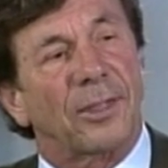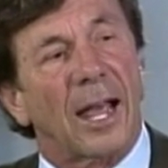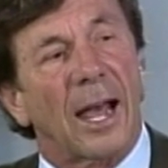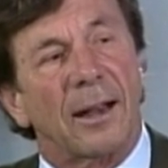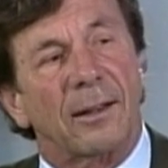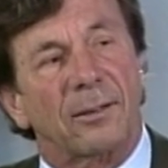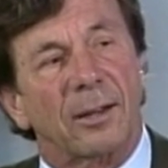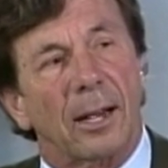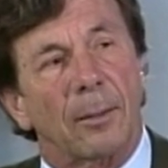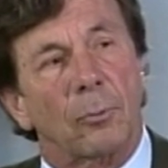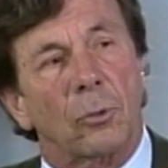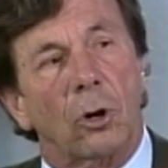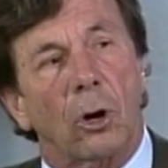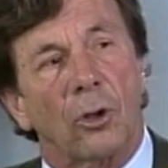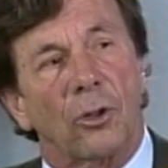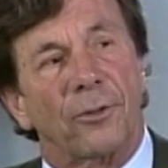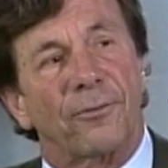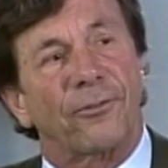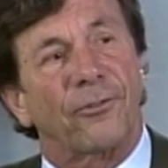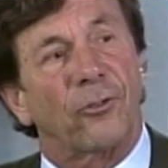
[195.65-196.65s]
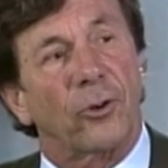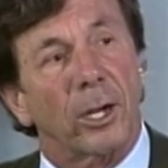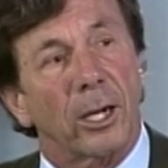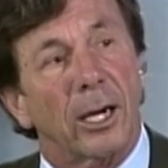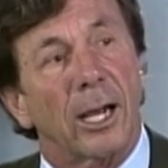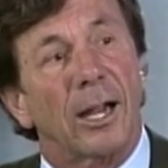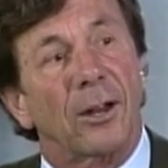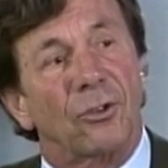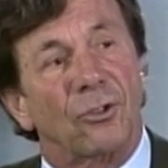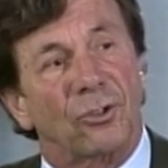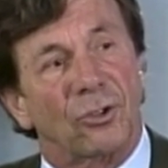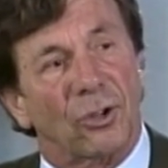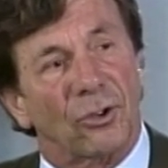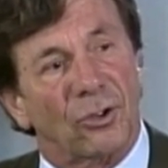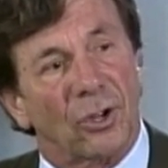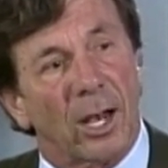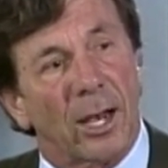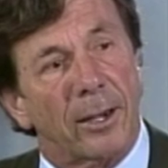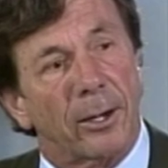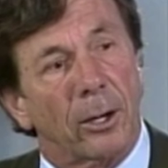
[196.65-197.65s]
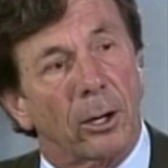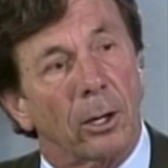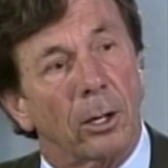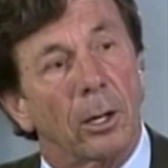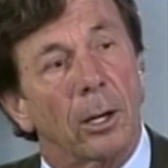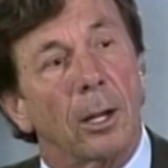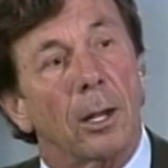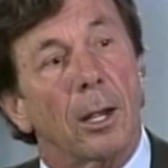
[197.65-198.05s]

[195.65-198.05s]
that time called a freelance designer.